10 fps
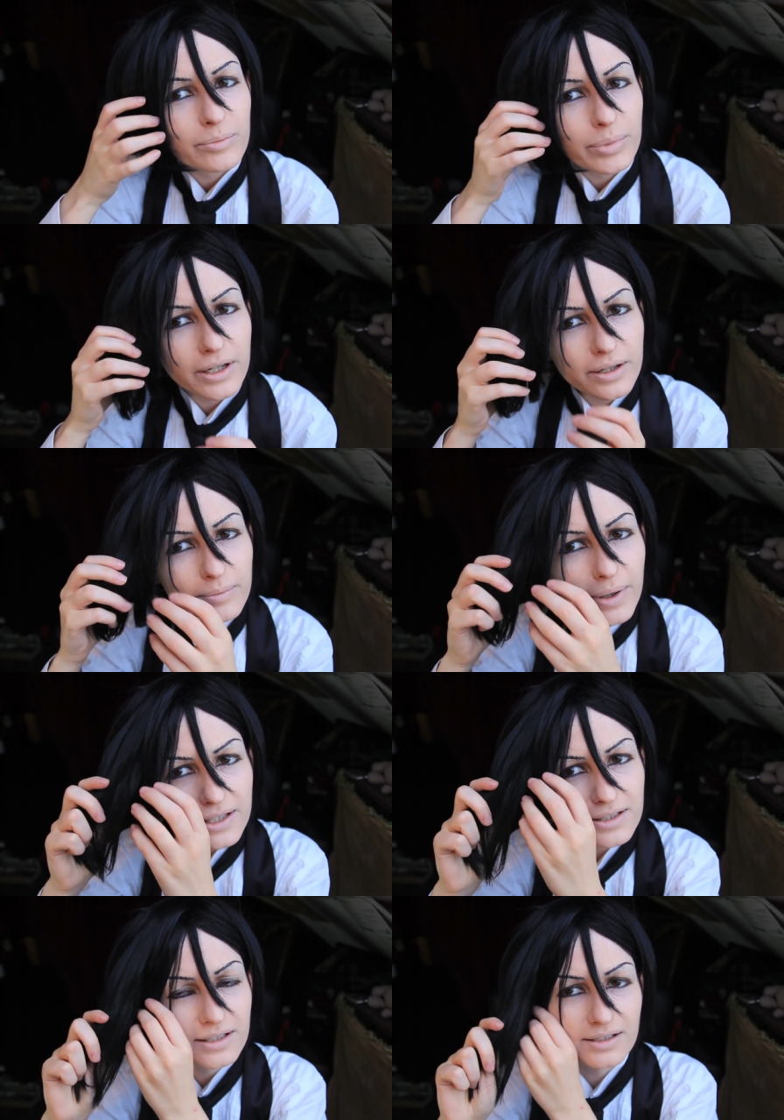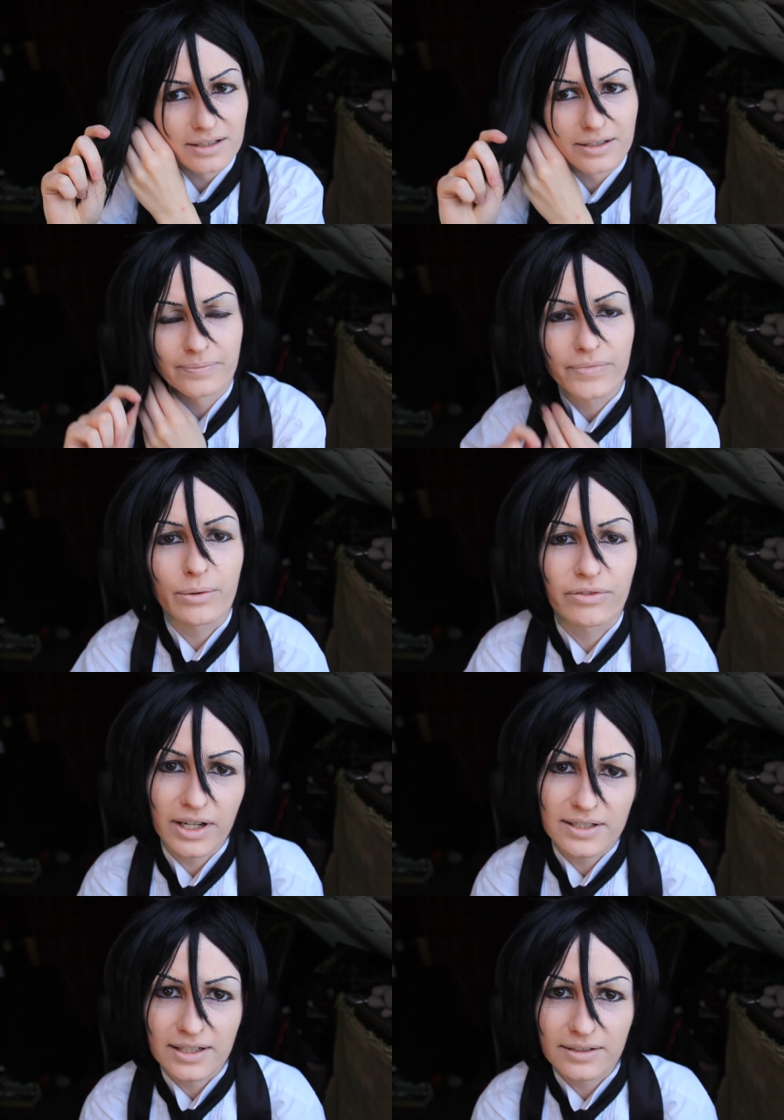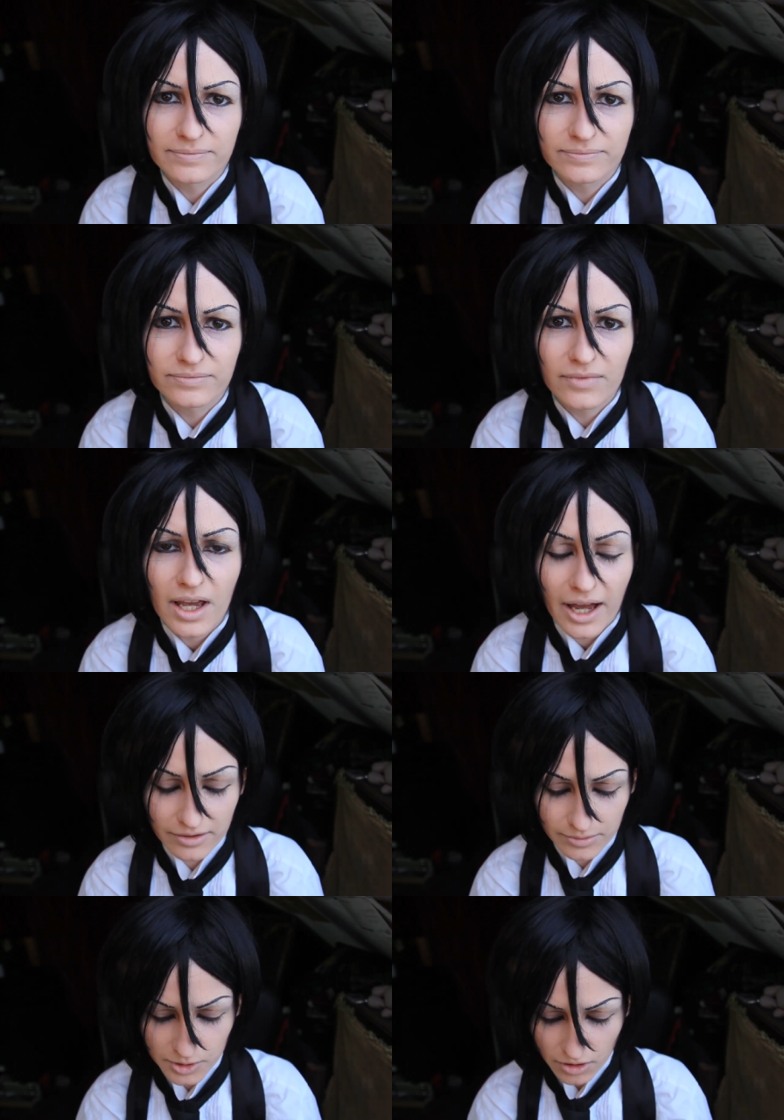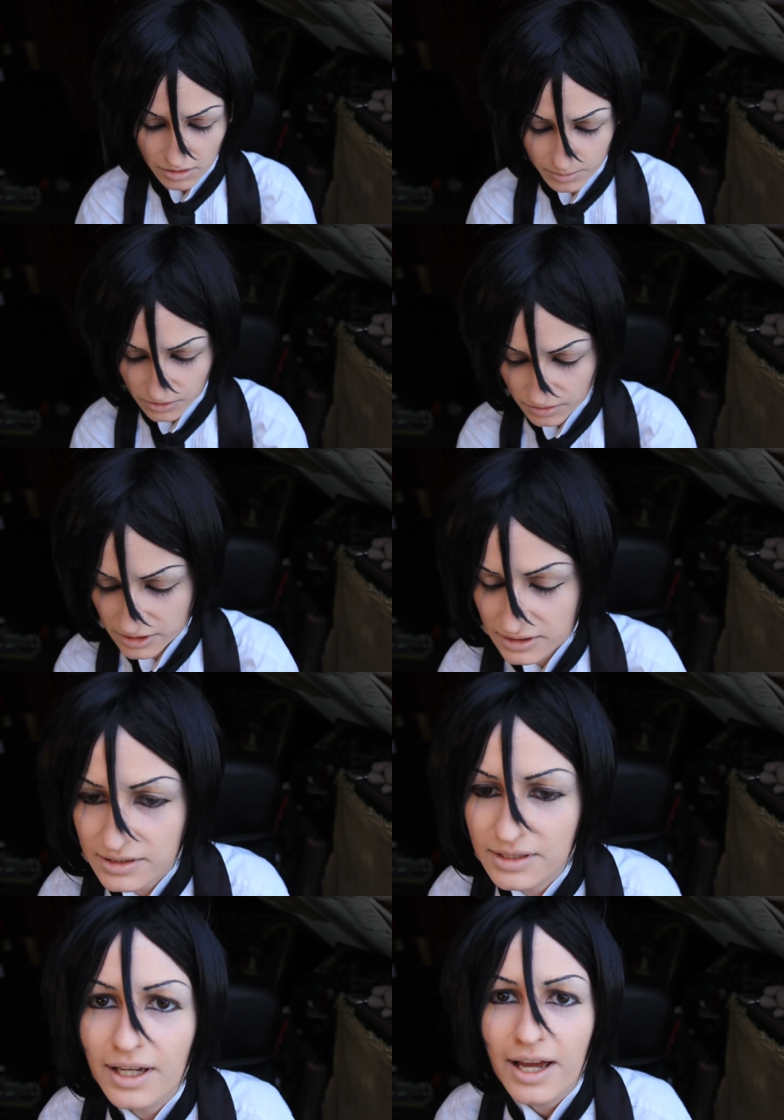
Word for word: But basically, they were fighting and it was the most horrible noise.